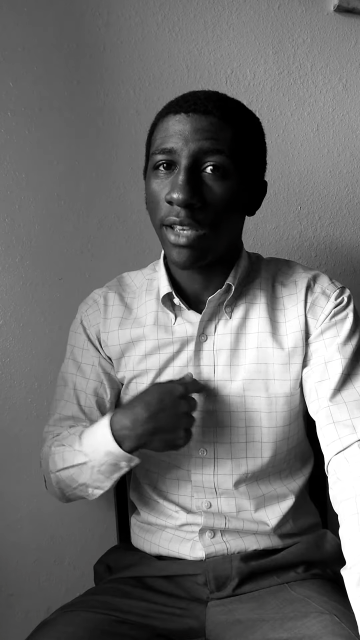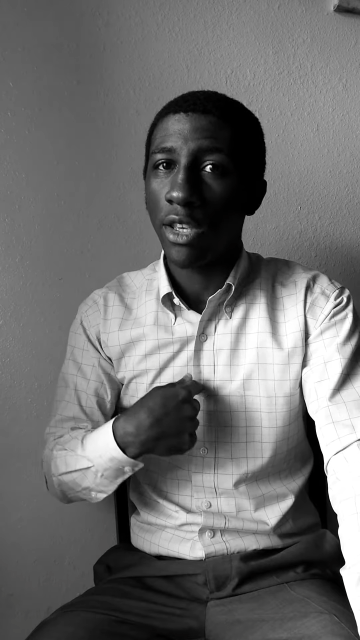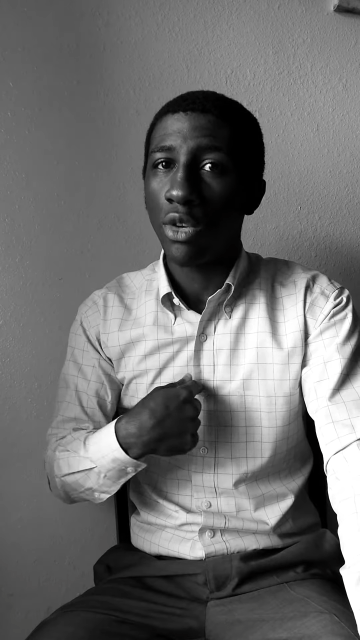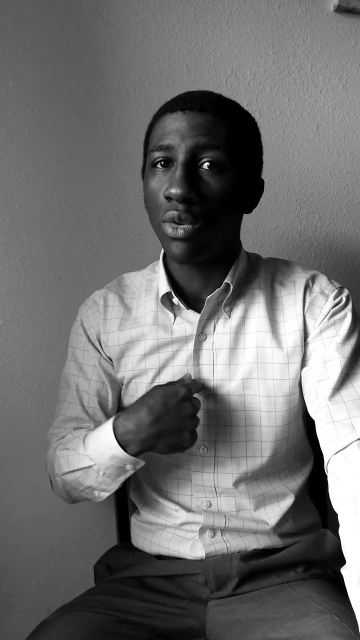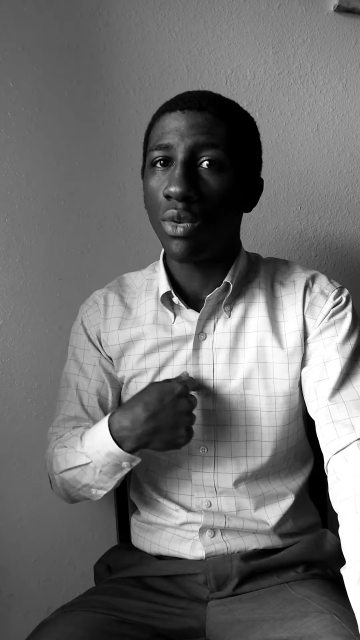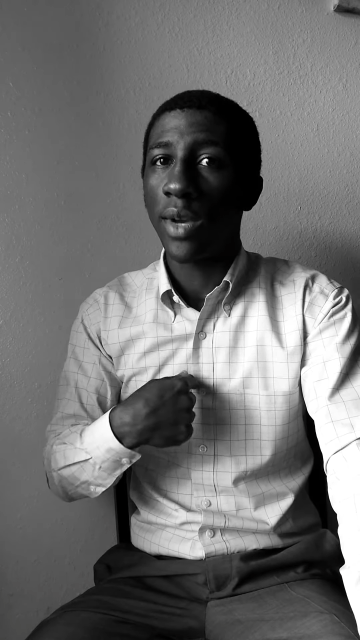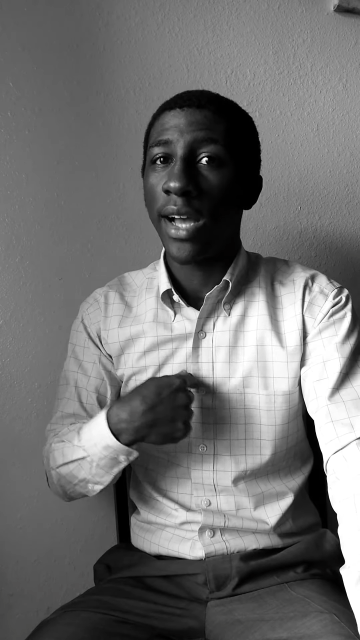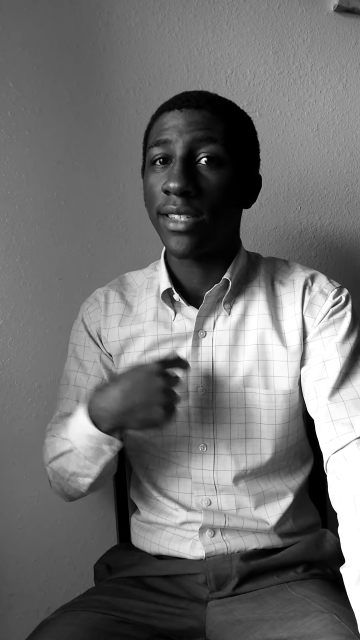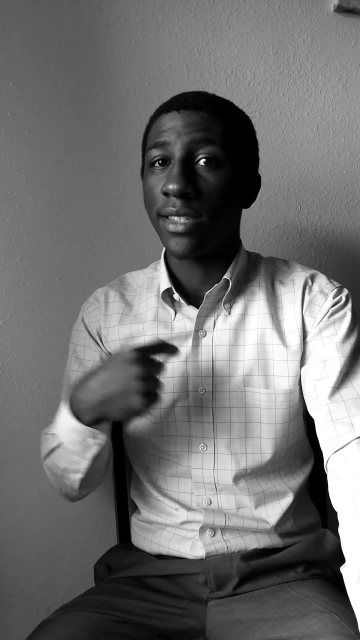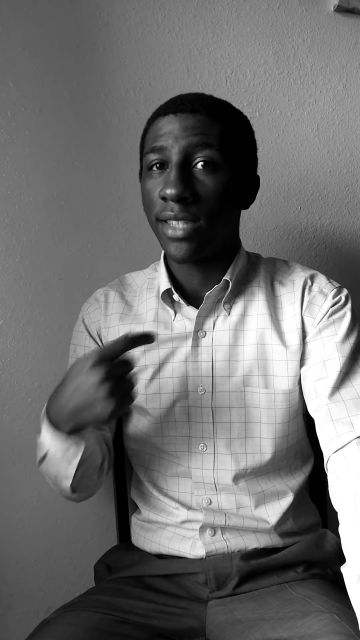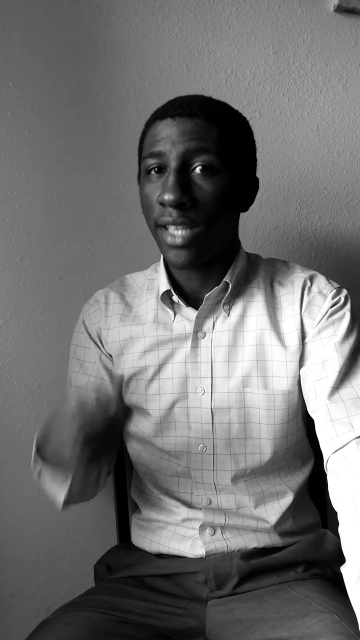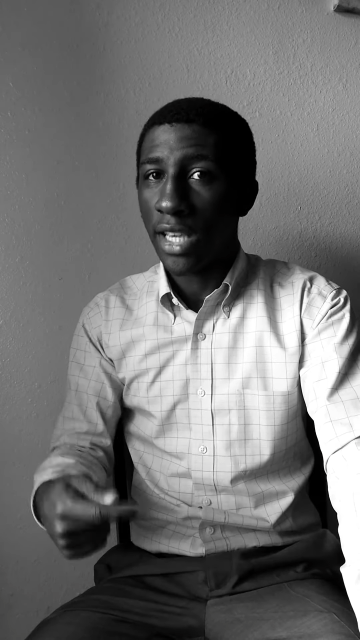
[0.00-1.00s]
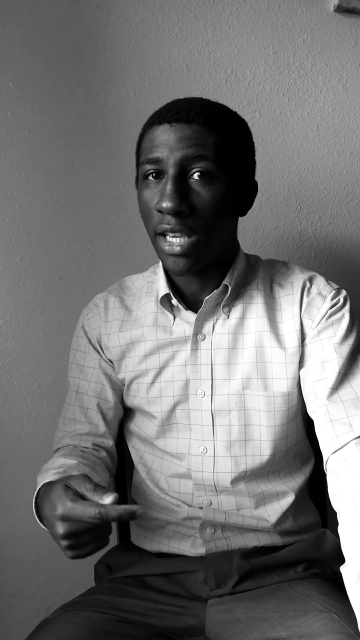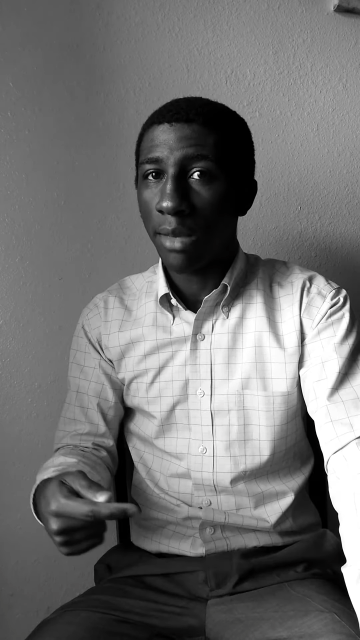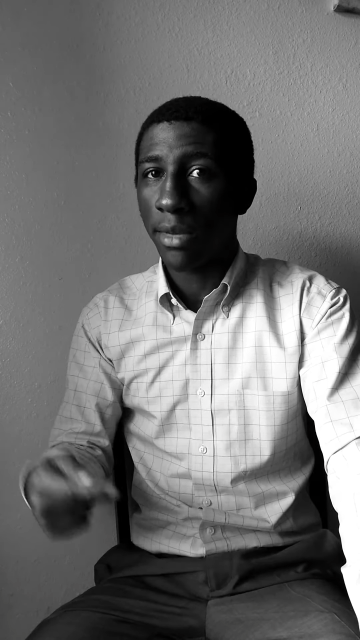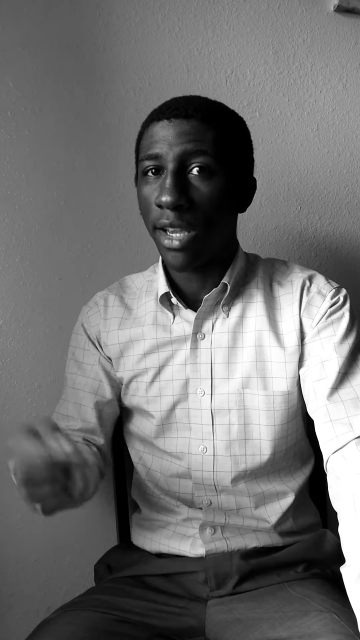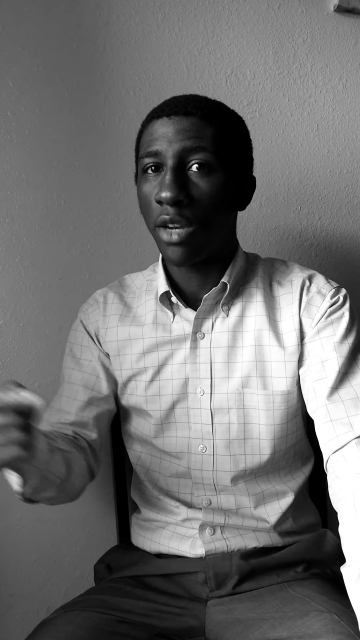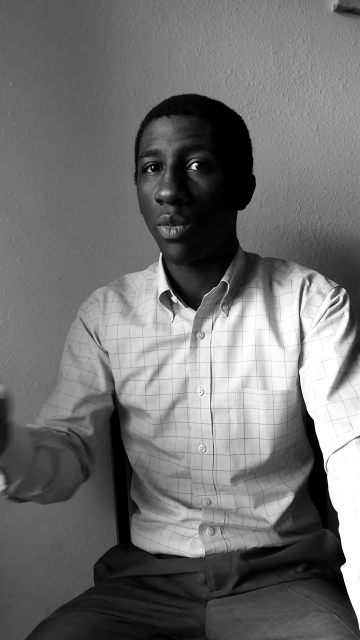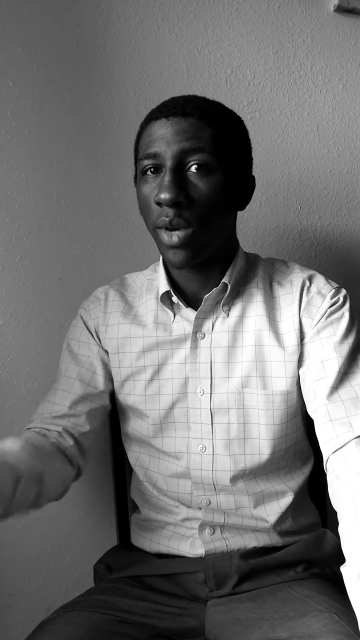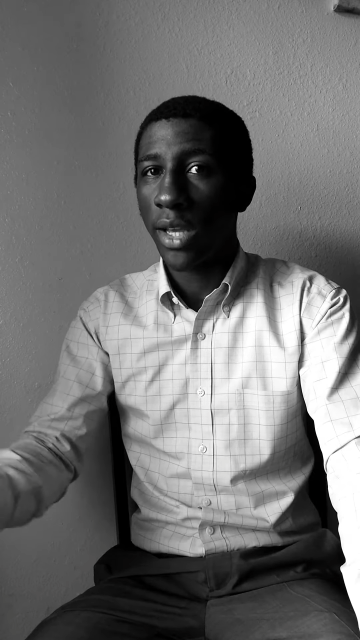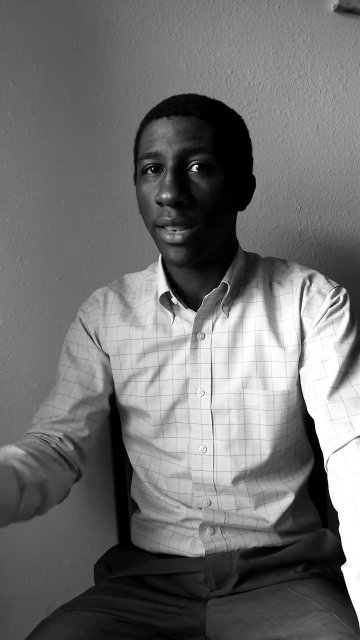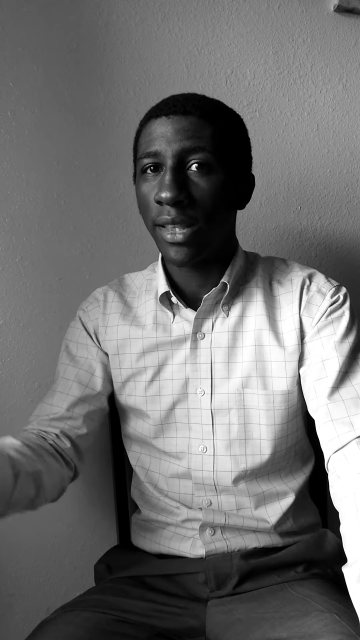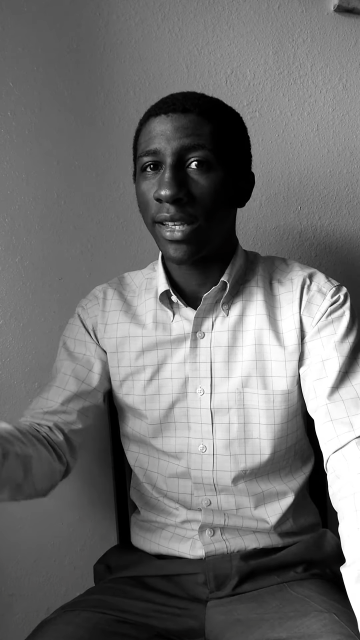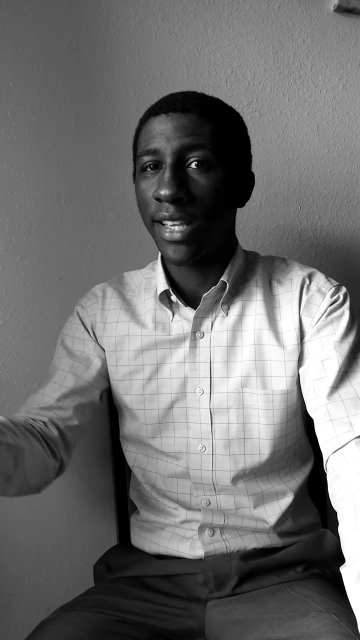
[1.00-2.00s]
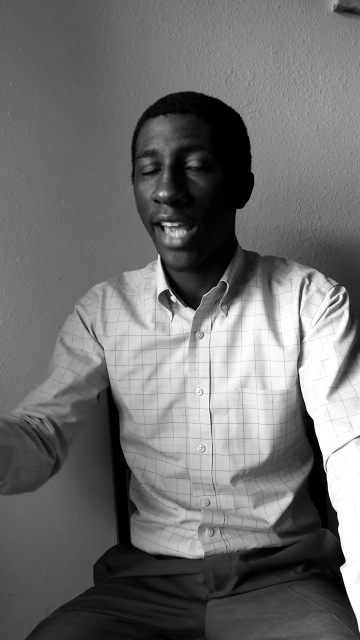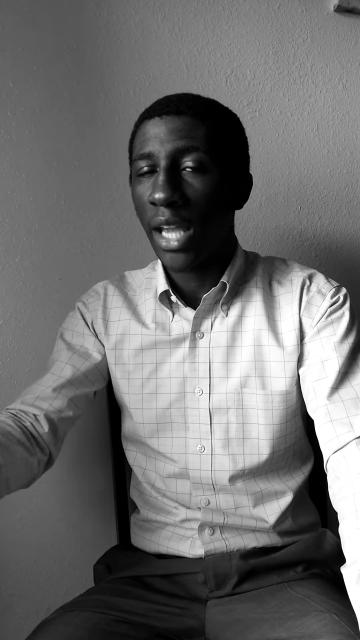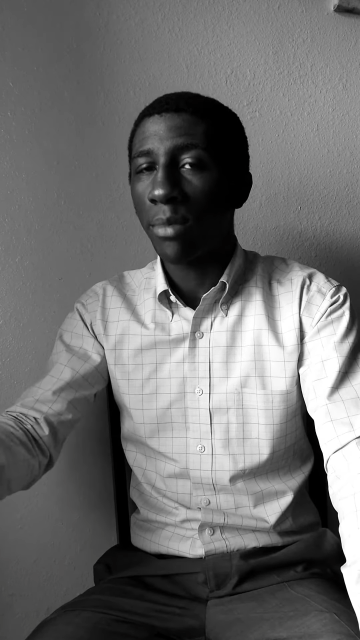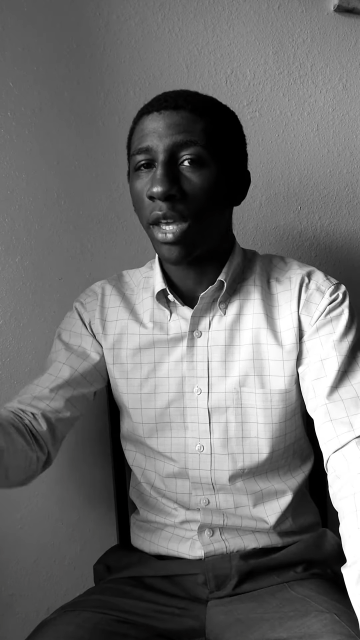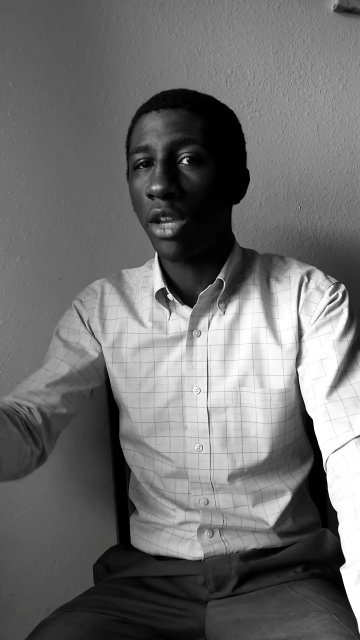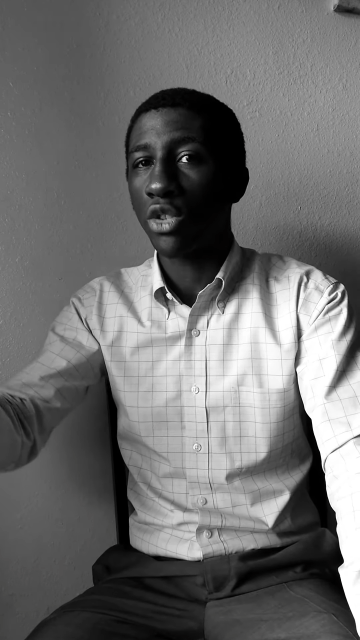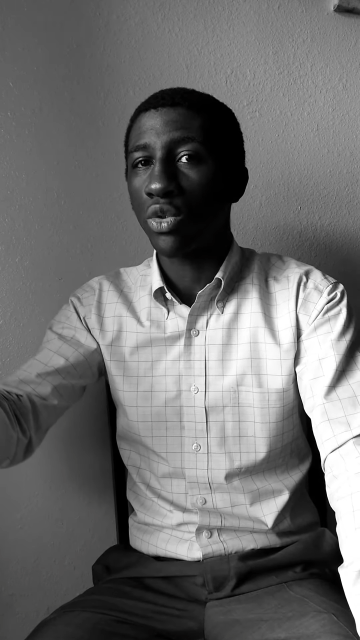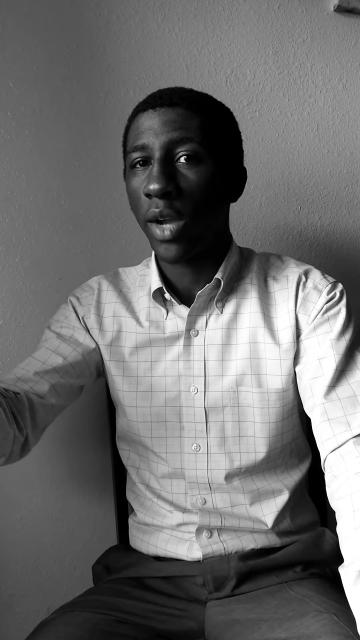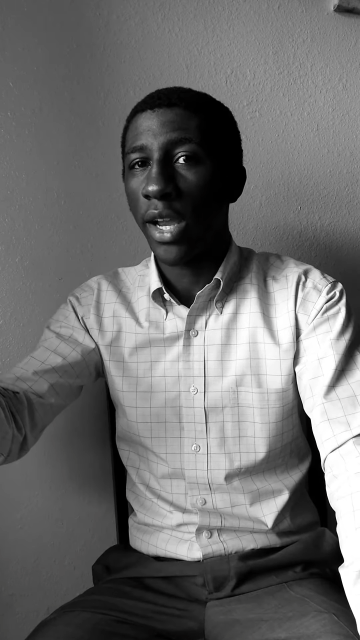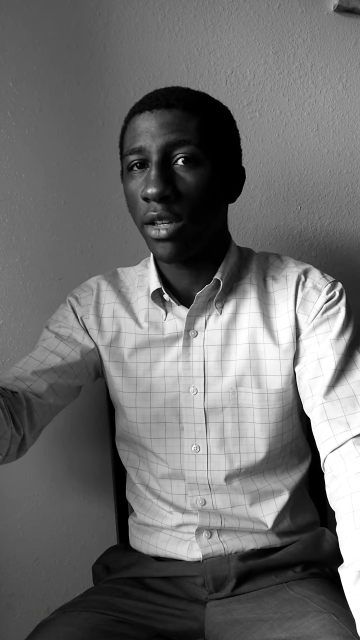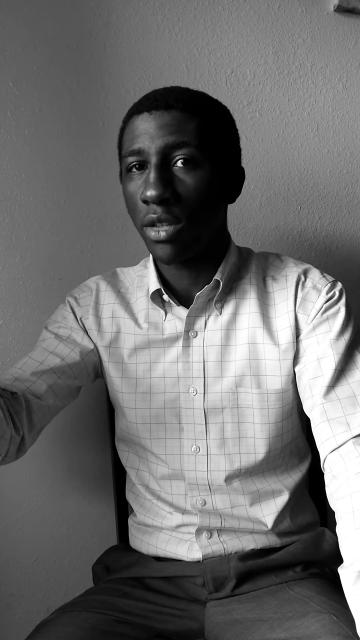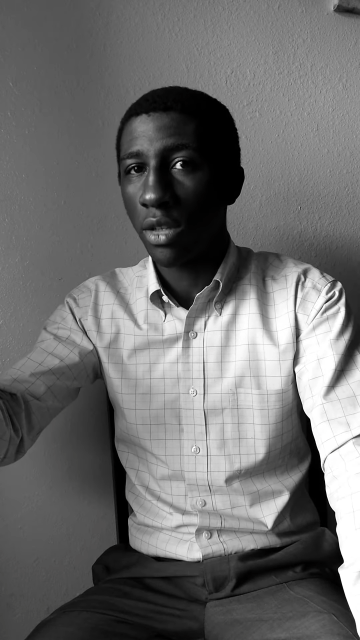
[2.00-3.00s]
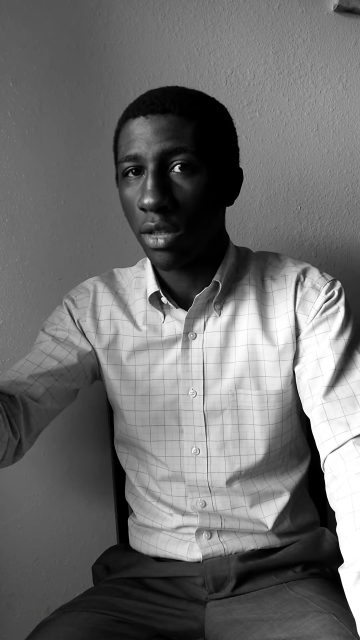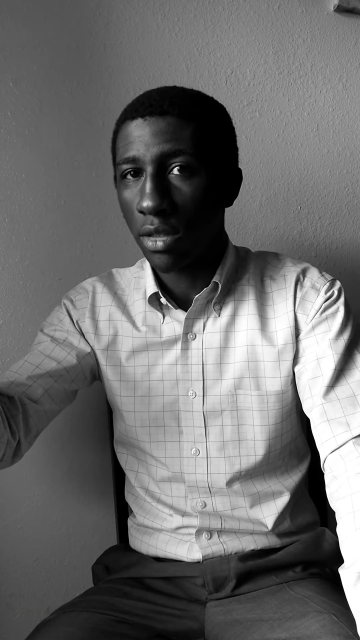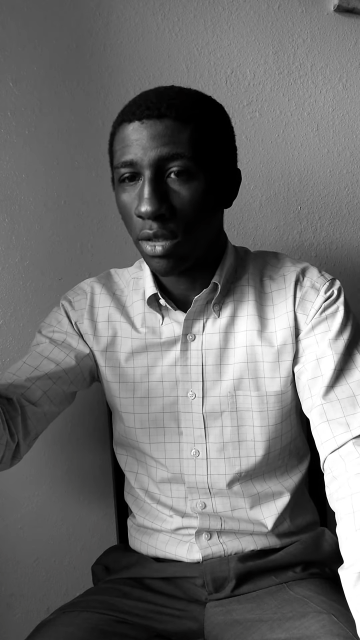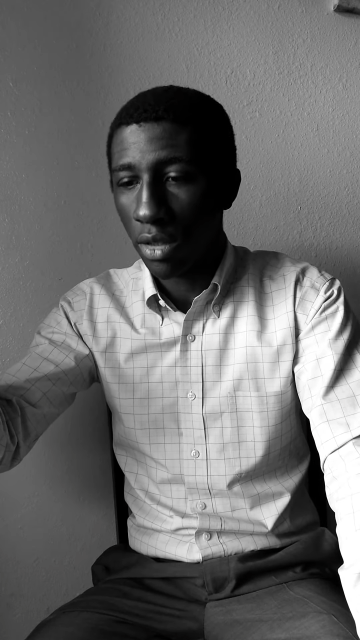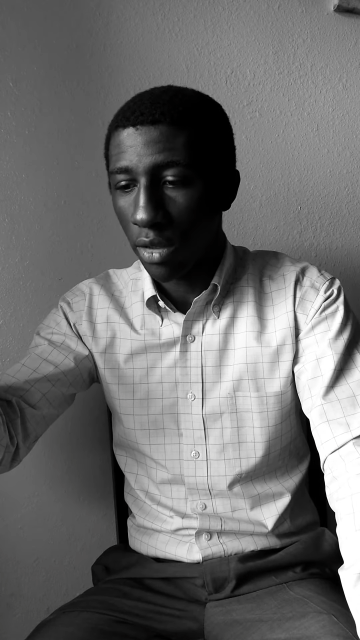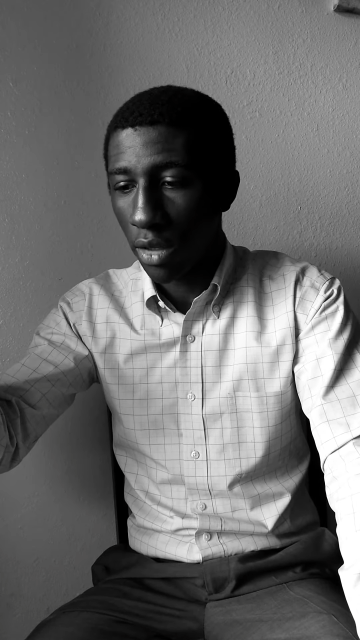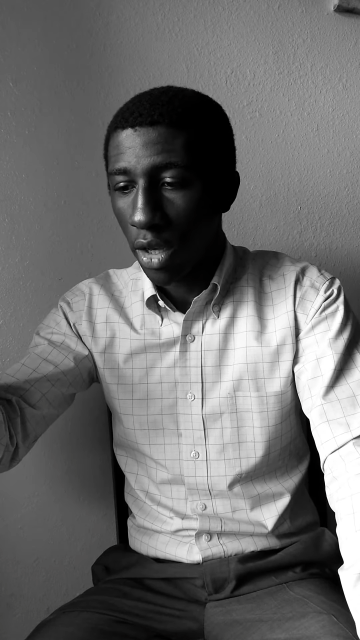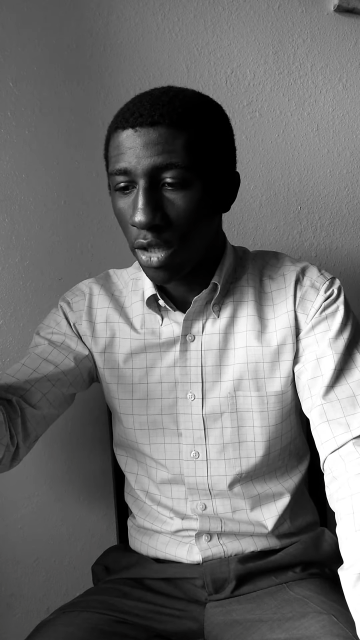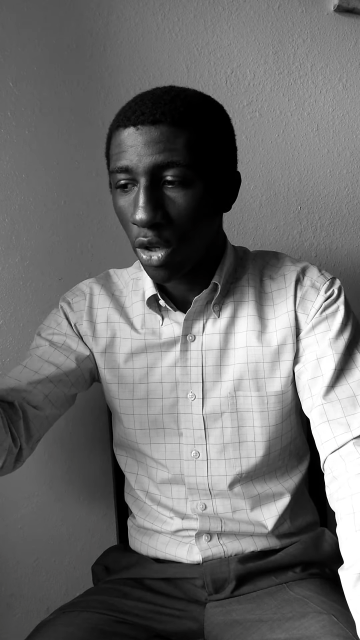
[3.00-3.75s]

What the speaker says: that you, as a team, can win the game that you're trying to